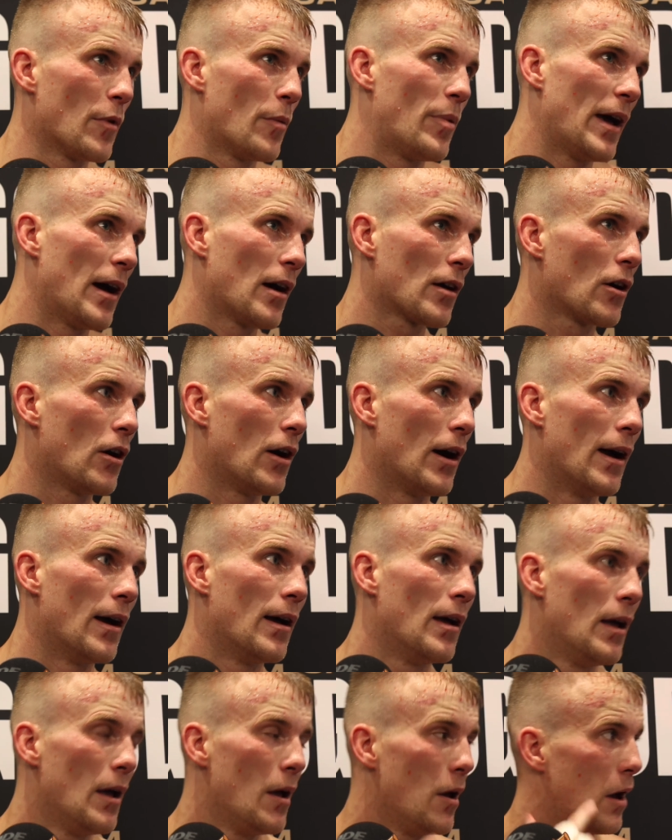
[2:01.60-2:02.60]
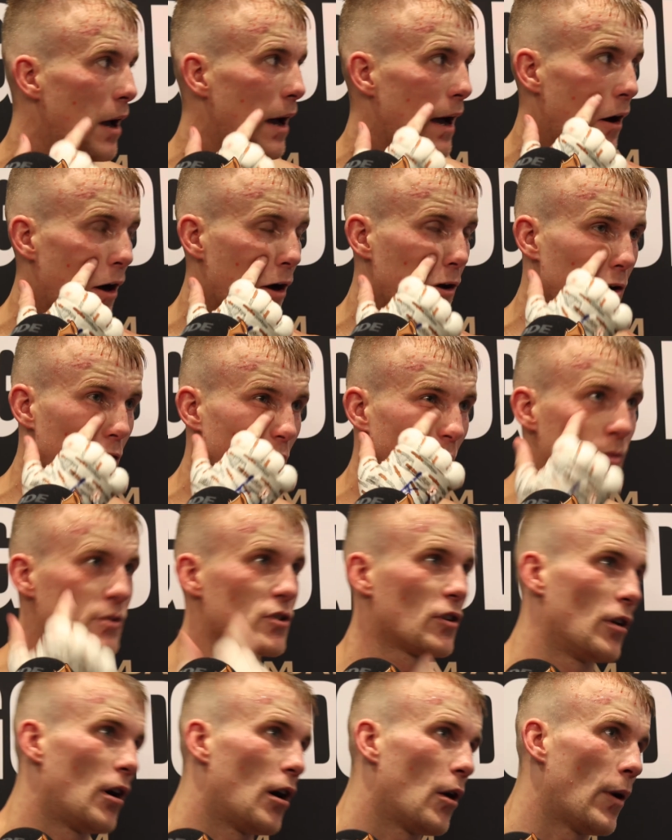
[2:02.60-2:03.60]
the power guy. I could go up
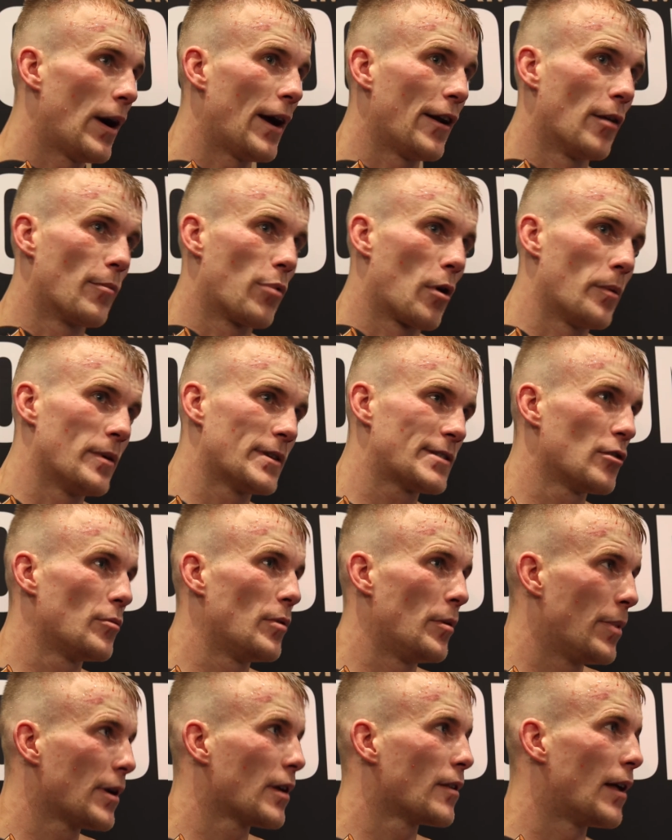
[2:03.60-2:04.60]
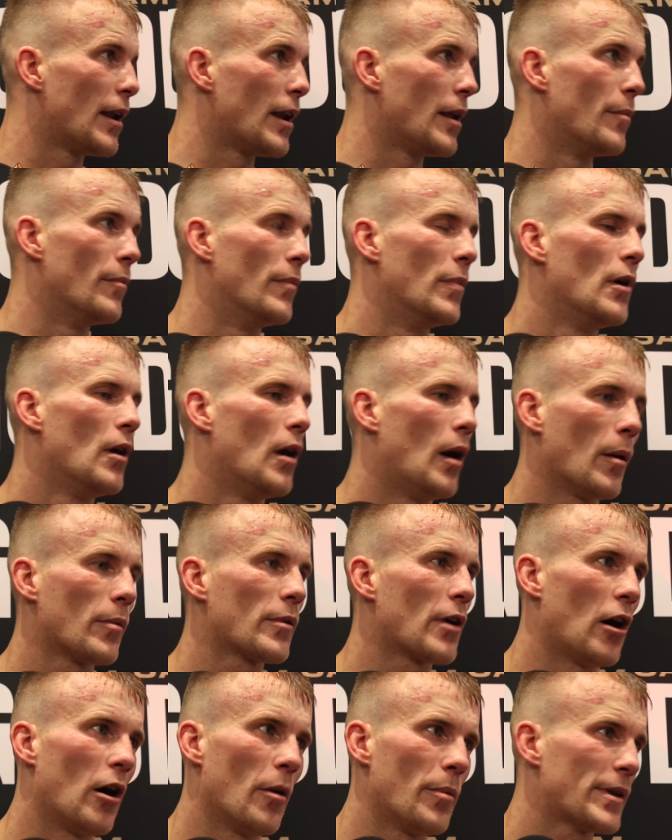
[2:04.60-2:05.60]
to lightweight and I'll probably still be bigger than him.
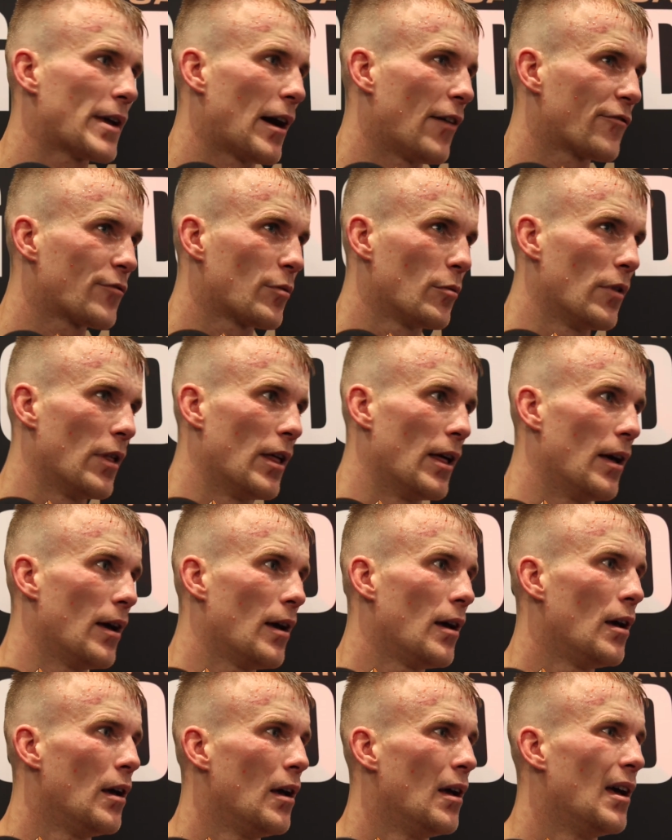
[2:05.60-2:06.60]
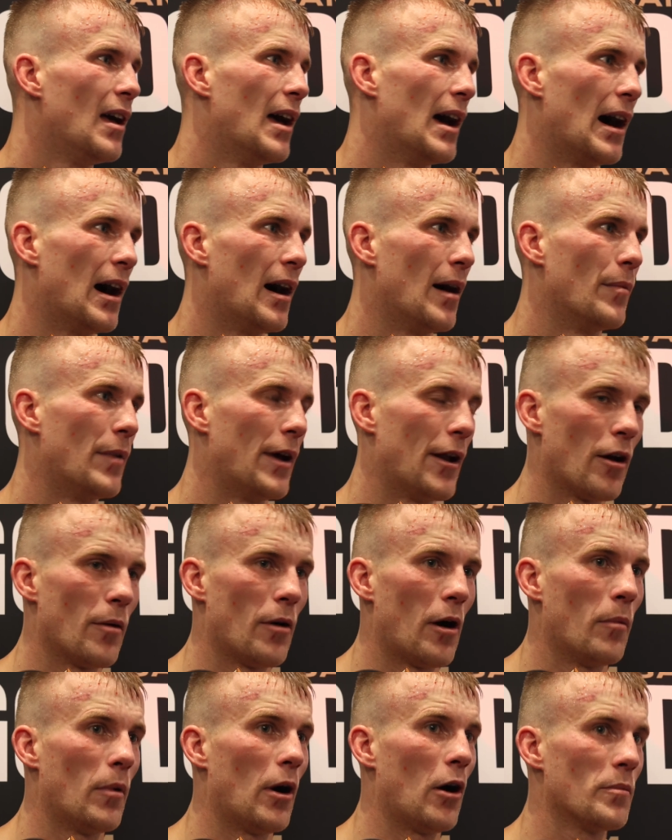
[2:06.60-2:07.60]
I'll be comfortable there. And
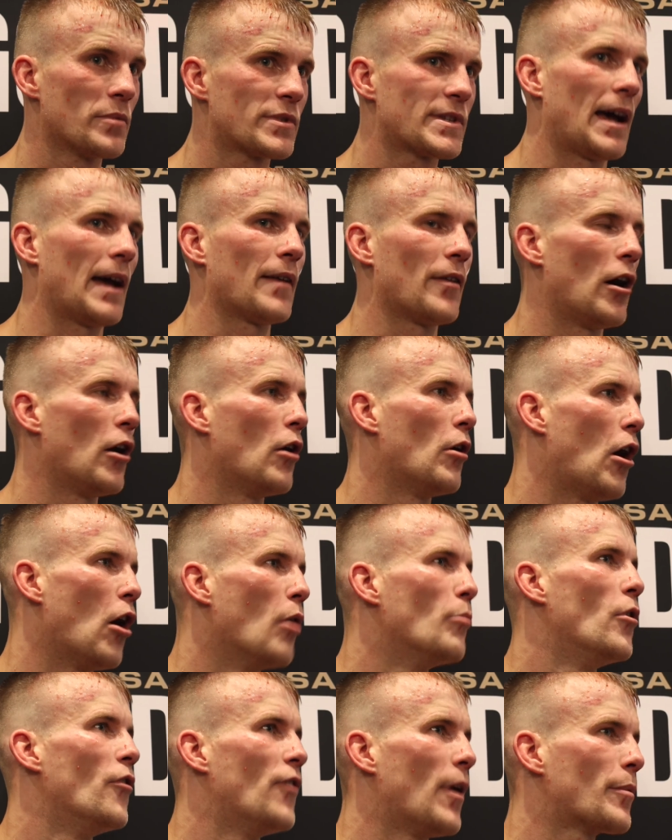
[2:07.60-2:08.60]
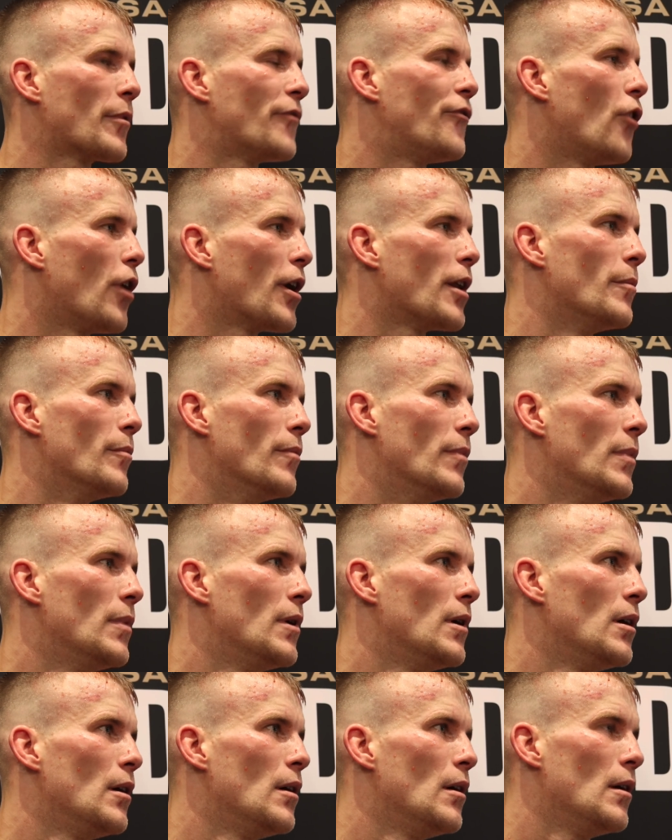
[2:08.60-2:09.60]
I'm saying I'll move up to fight him.
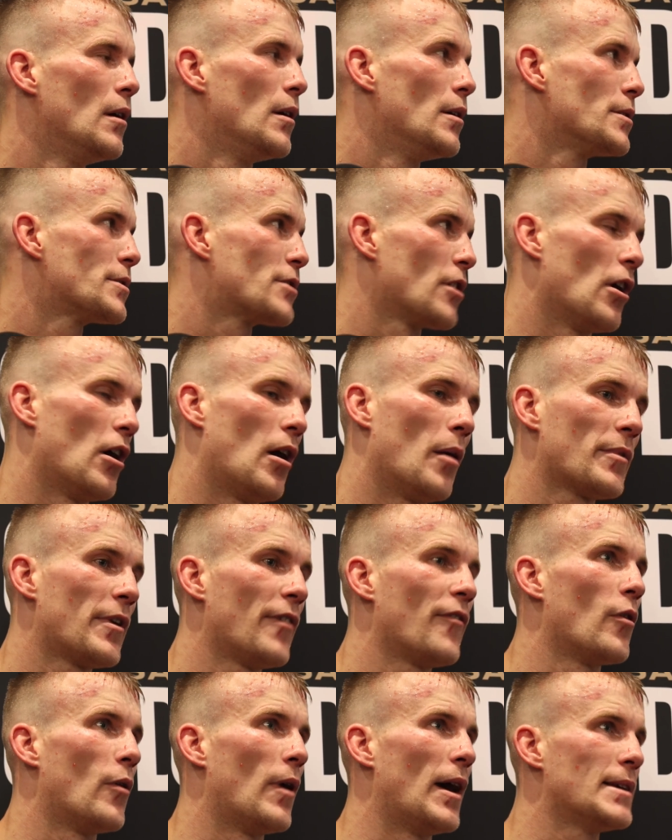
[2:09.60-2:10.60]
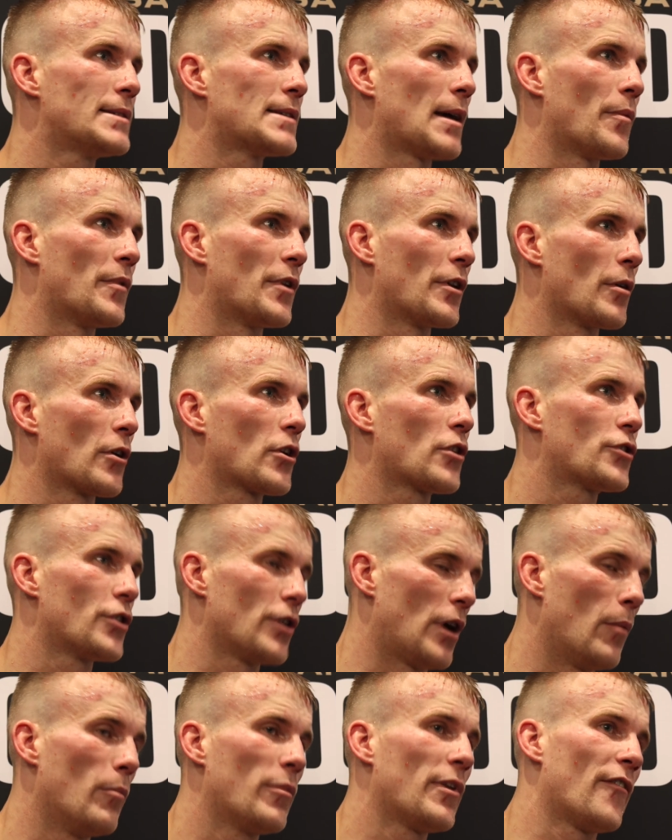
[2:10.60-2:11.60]
So I'm giving
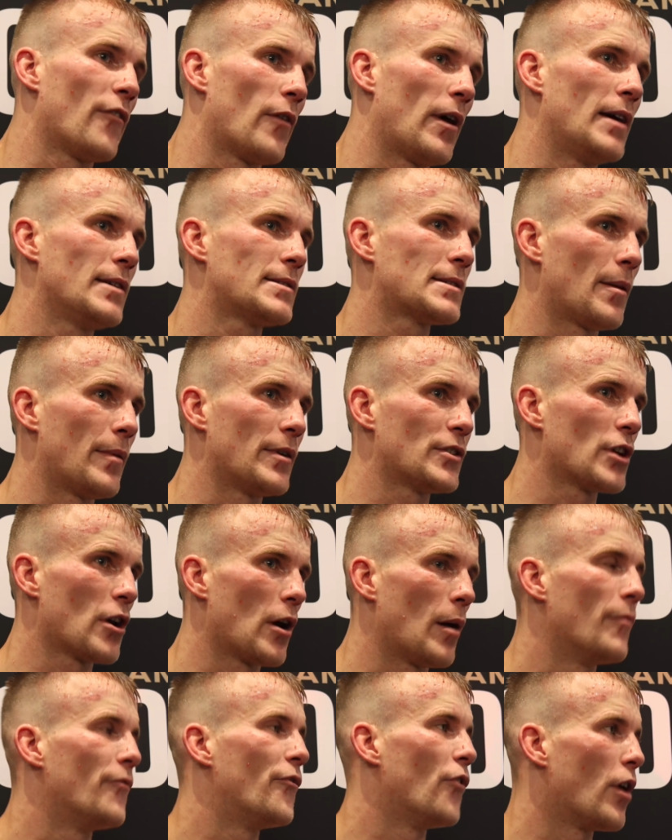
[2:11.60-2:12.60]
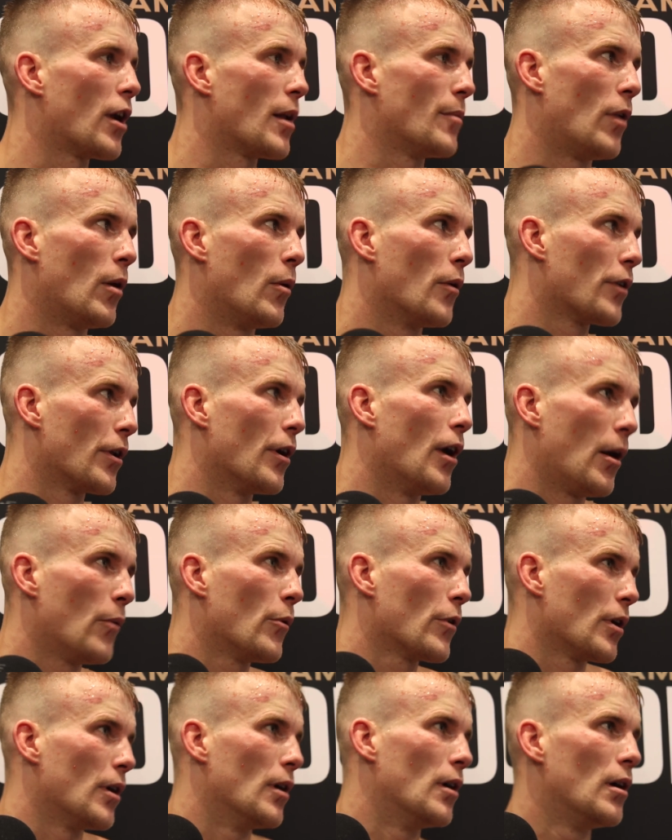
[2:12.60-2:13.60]
away something to go up and fight him. I
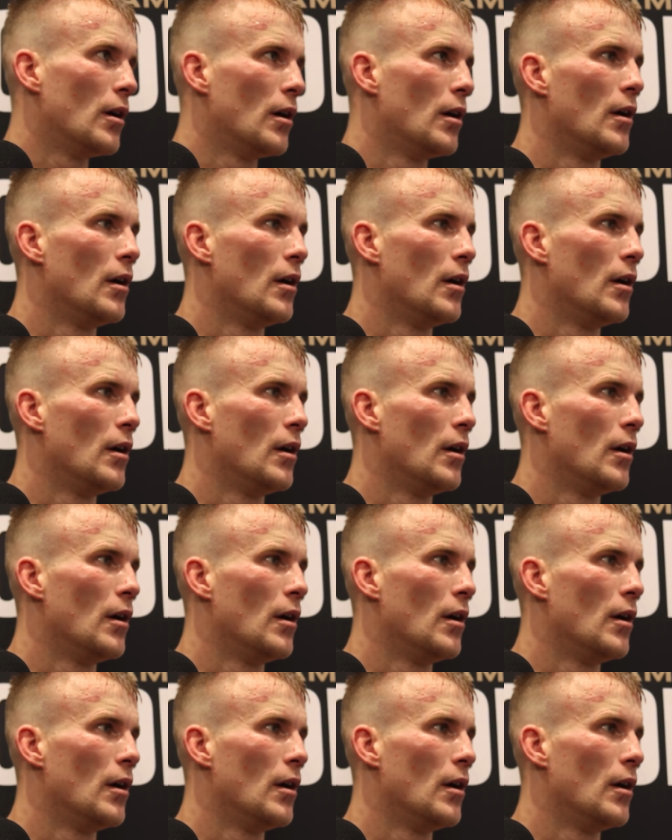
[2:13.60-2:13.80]
want it.